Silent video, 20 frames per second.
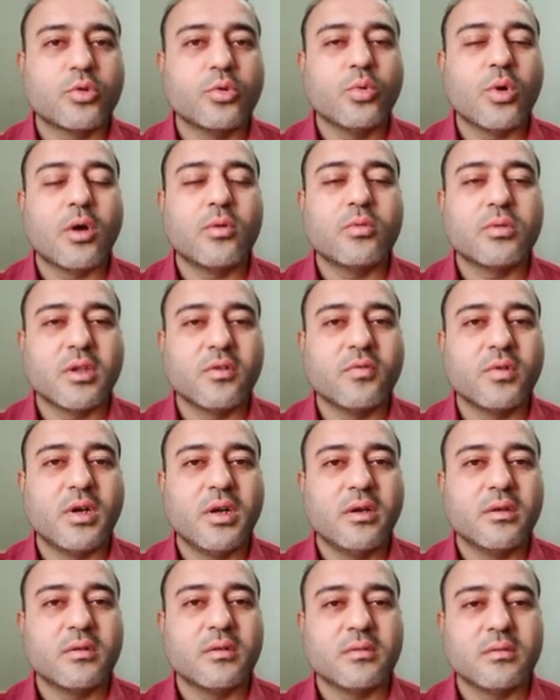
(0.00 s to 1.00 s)
Throughout the
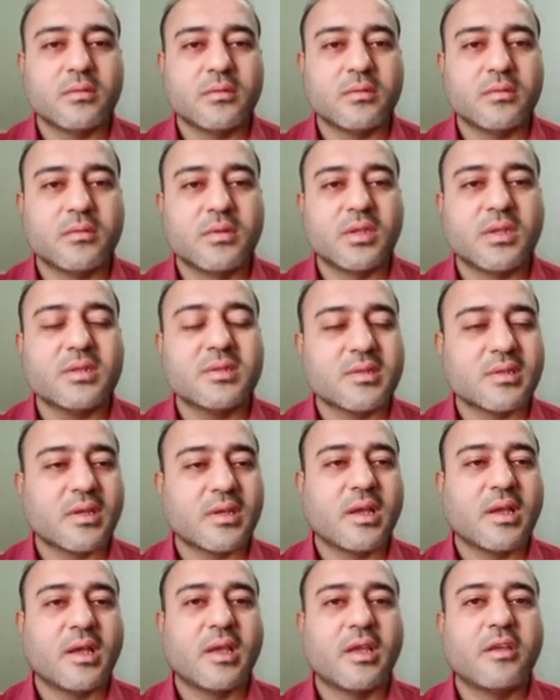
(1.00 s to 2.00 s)
world this
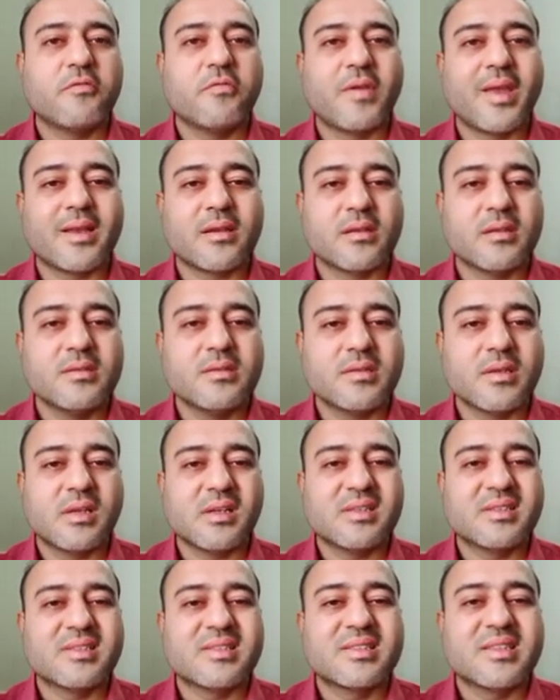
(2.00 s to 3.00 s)
effect
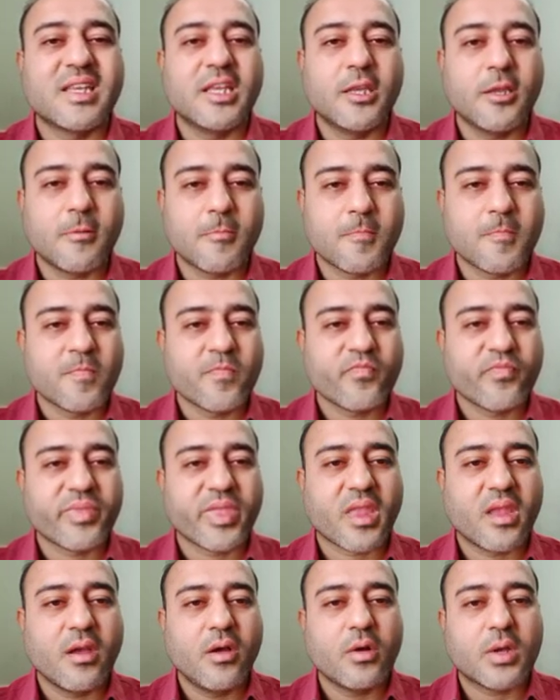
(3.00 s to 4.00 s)
is
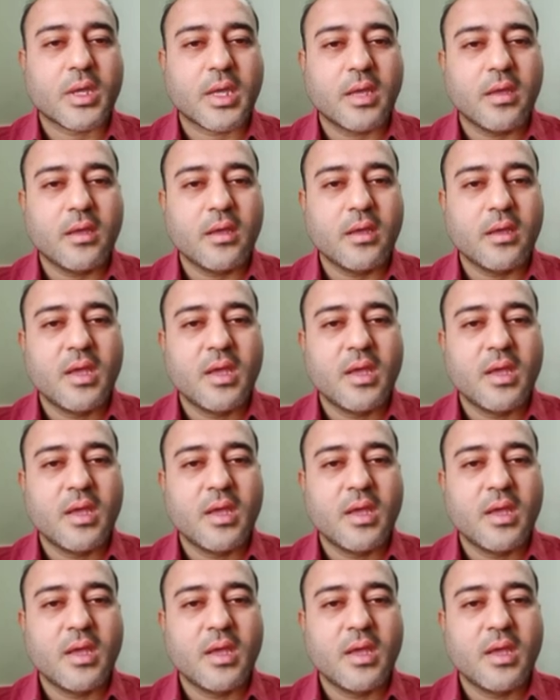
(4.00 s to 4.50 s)
seen, okay,